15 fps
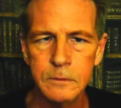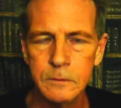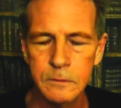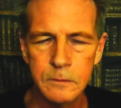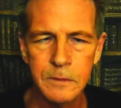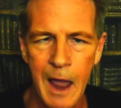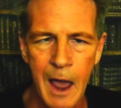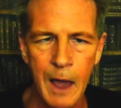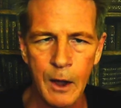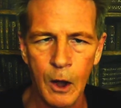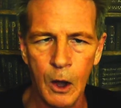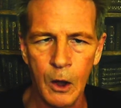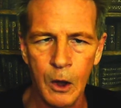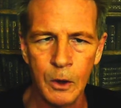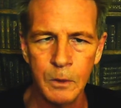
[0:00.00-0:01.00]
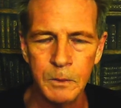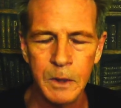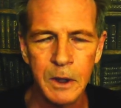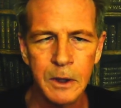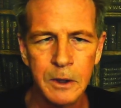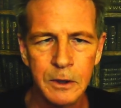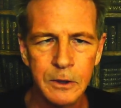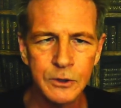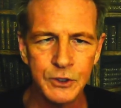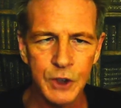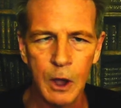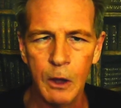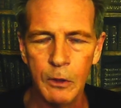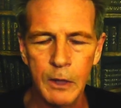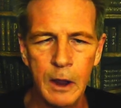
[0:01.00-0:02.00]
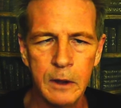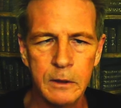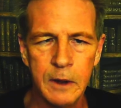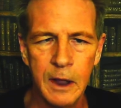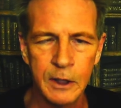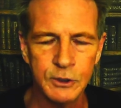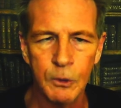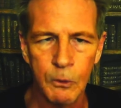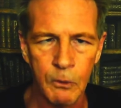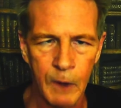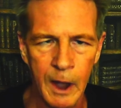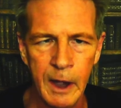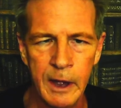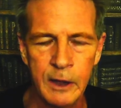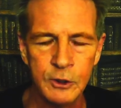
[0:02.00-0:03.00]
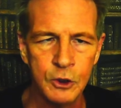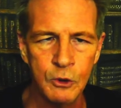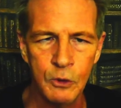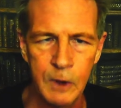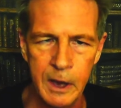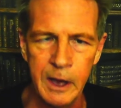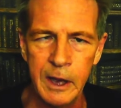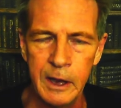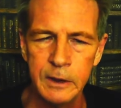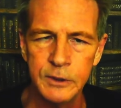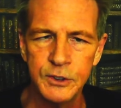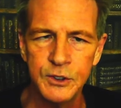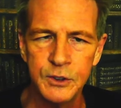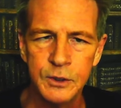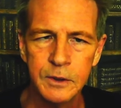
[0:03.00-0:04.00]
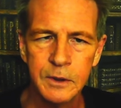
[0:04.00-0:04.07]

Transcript: at home so that it's ready to eat.